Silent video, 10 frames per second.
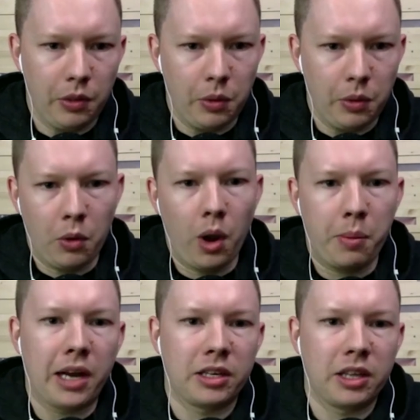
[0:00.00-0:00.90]
going
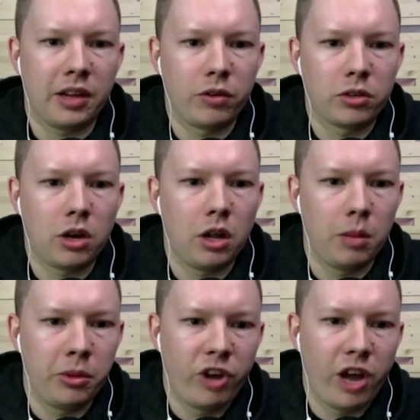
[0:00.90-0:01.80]
back to that first column
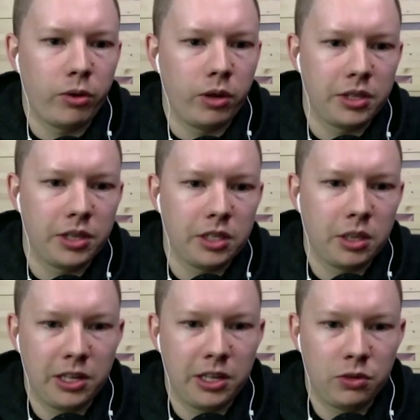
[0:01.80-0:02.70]
in January, let's say
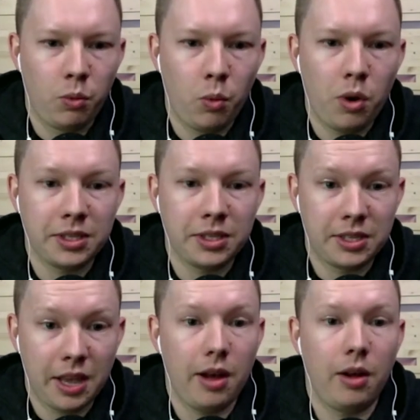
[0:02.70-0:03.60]
somebody gets one
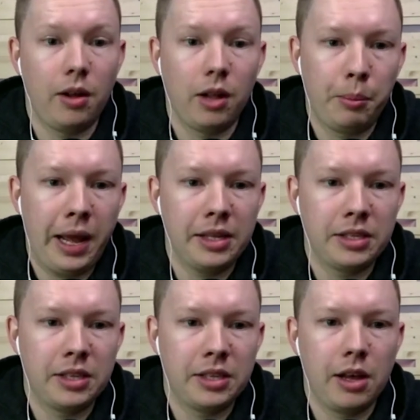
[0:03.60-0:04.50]
sale, a paid
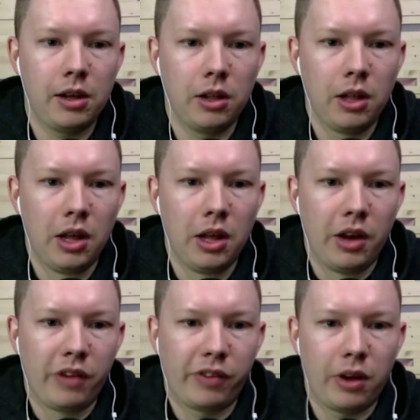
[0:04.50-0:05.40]
sale
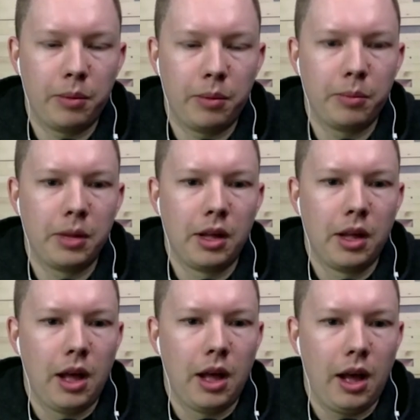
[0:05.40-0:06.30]
from
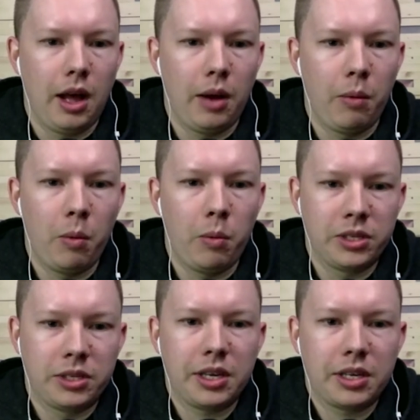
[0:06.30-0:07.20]
uh, what was
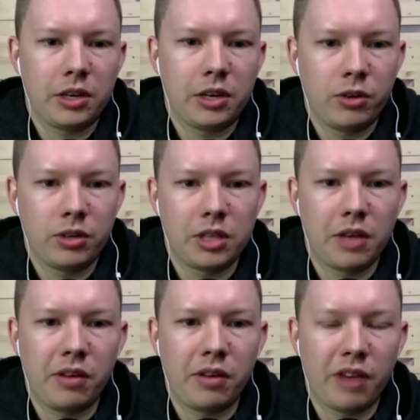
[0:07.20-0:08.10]

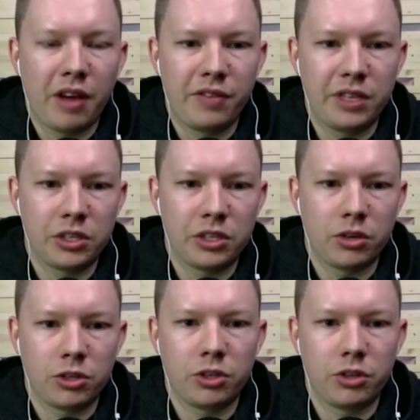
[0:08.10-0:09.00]
675
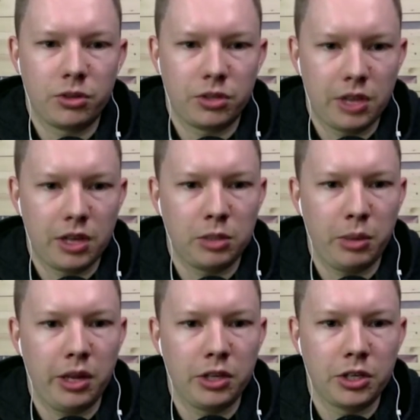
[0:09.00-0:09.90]
visitors to their sales
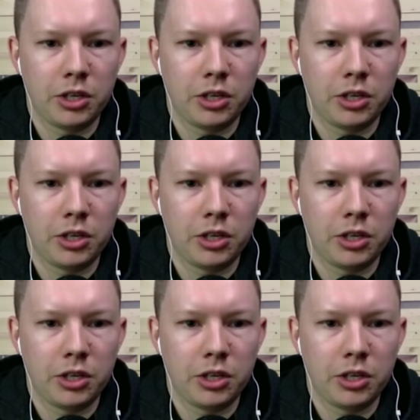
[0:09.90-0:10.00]
page